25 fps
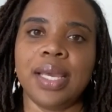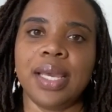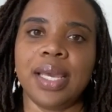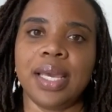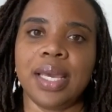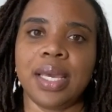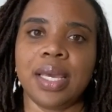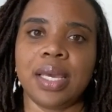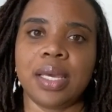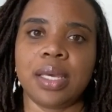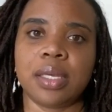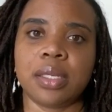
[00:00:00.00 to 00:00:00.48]

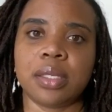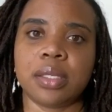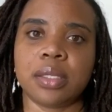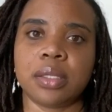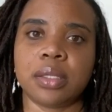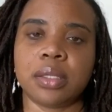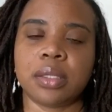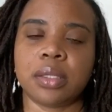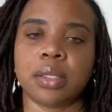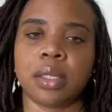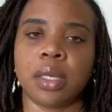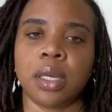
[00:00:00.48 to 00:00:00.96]

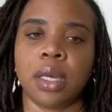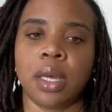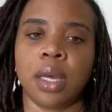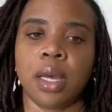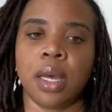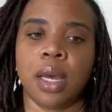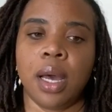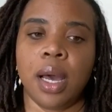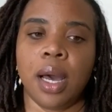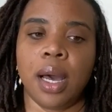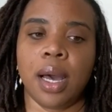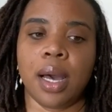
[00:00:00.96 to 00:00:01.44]
is,
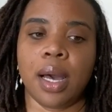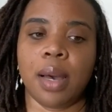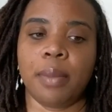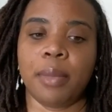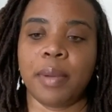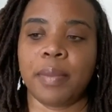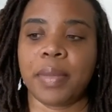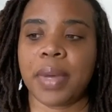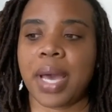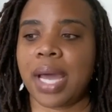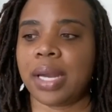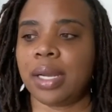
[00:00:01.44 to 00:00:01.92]

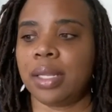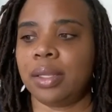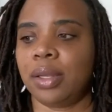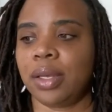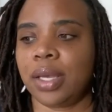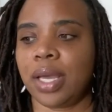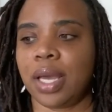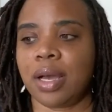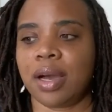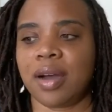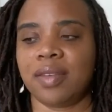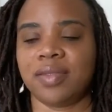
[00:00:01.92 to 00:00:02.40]
I'm kind of
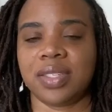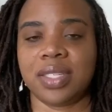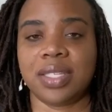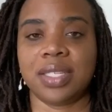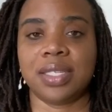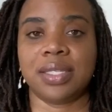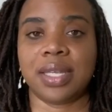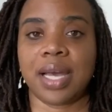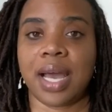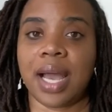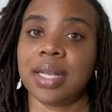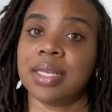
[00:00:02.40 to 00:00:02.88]
looking off to the
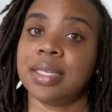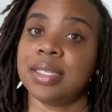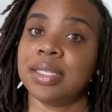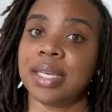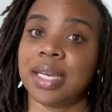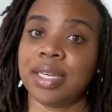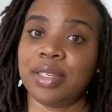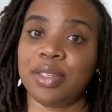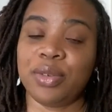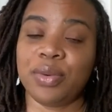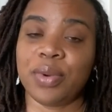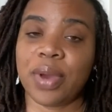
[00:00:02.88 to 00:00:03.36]
side because
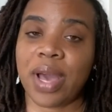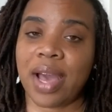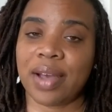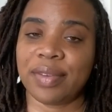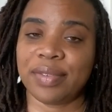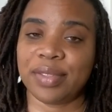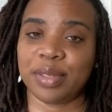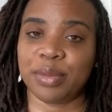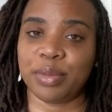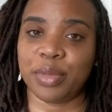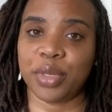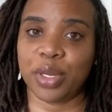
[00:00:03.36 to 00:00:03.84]
I do have
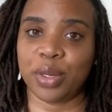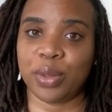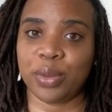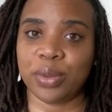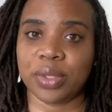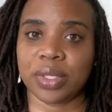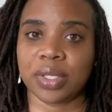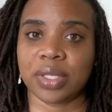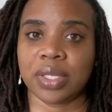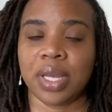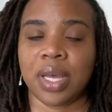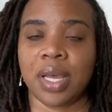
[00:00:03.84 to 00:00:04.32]
some
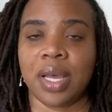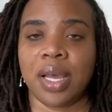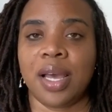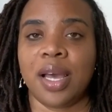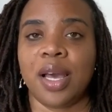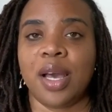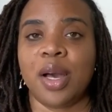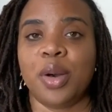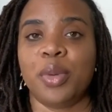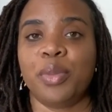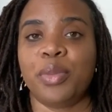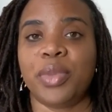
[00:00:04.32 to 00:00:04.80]
notes,
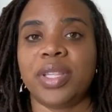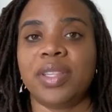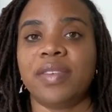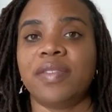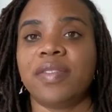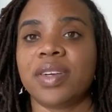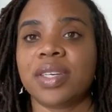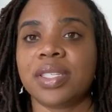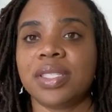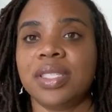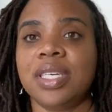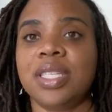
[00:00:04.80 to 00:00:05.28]
but the
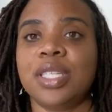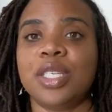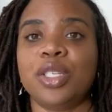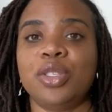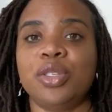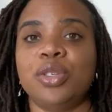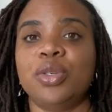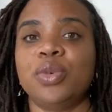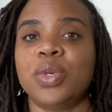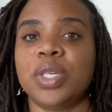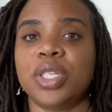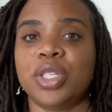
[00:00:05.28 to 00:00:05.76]
first thing to
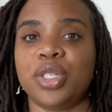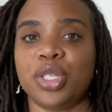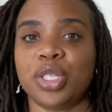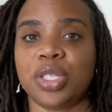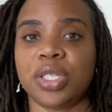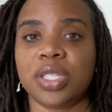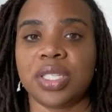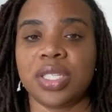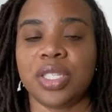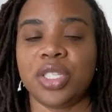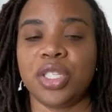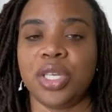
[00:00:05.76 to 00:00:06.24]
do is
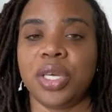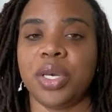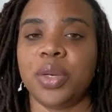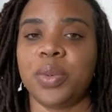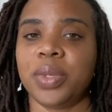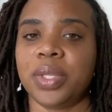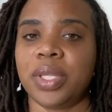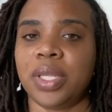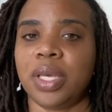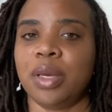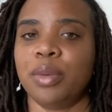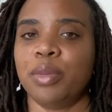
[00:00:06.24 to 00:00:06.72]
just to deal
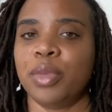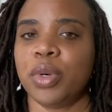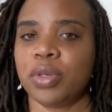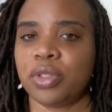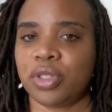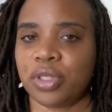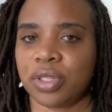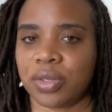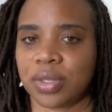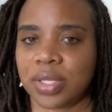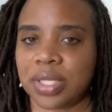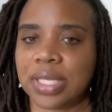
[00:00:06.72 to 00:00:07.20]
with the
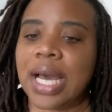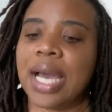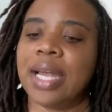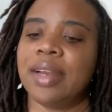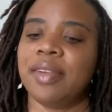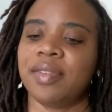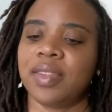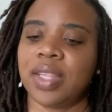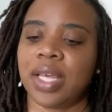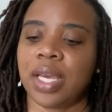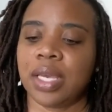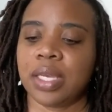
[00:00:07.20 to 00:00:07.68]
emotional side of
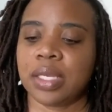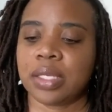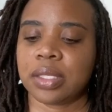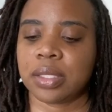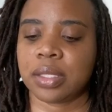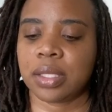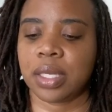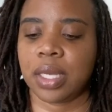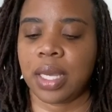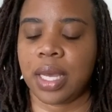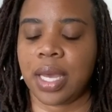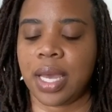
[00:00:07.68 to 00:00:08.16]

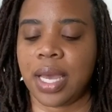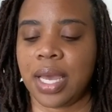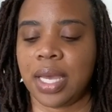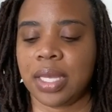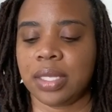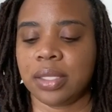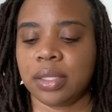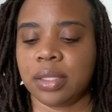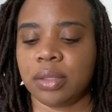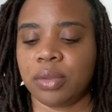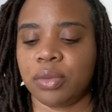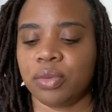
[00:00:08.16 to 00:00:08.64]
things
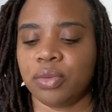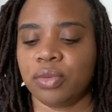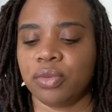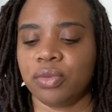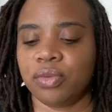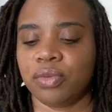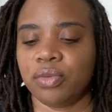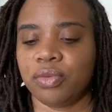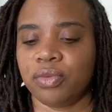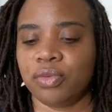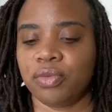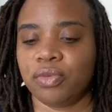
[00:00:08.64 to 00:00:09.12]
and
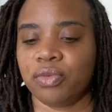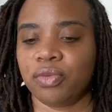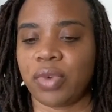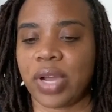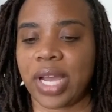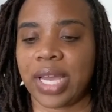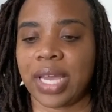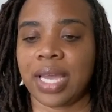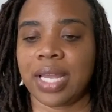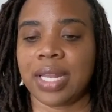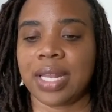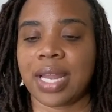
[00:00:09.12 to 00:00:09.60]

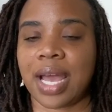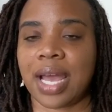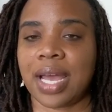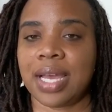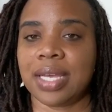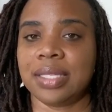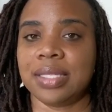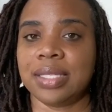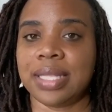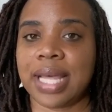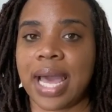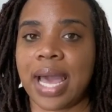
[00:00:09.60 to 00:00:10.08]

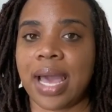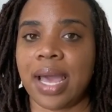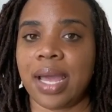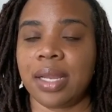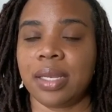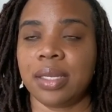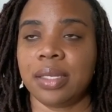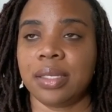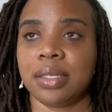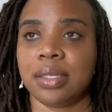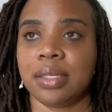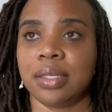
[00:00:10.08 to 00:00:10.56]
recognize that
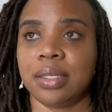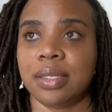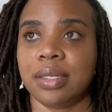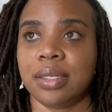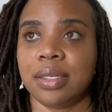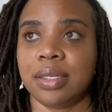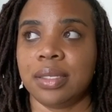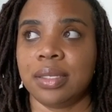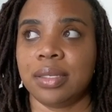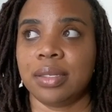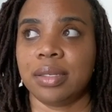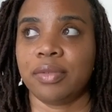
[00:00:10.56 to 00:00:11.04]

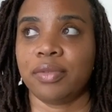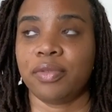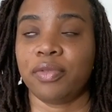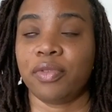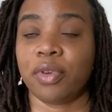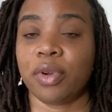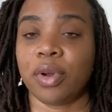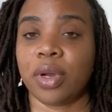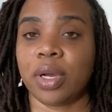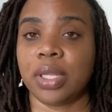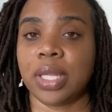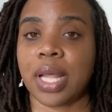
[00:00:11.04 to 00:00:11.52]

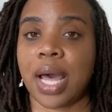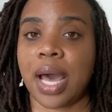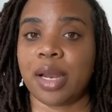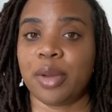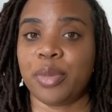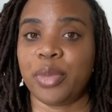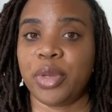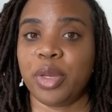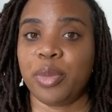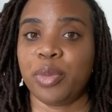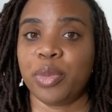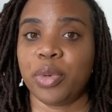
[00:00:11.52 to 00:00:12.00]
for a lot
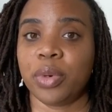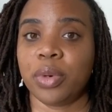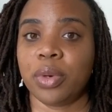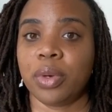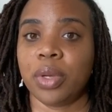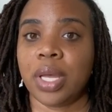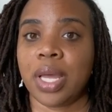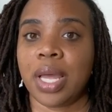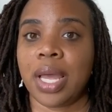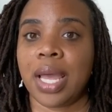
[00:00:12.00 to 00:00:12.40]
of people,